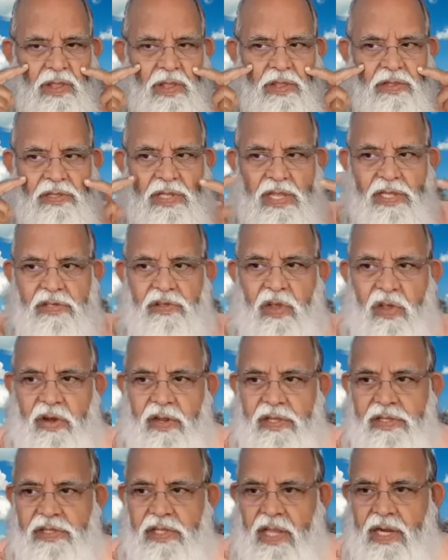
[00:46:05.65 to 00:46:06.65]
Sense
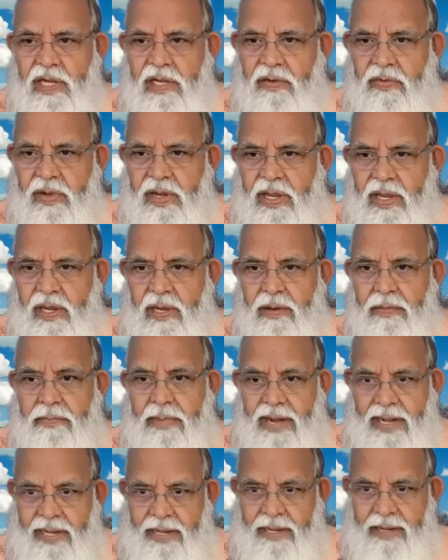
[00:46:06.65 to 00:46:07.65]
organs are covering
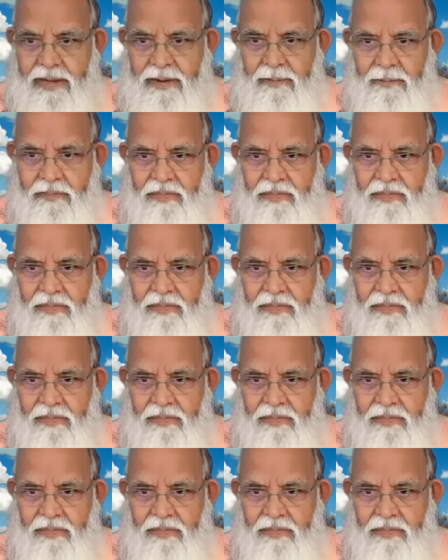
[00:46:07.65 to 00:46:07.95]
mind.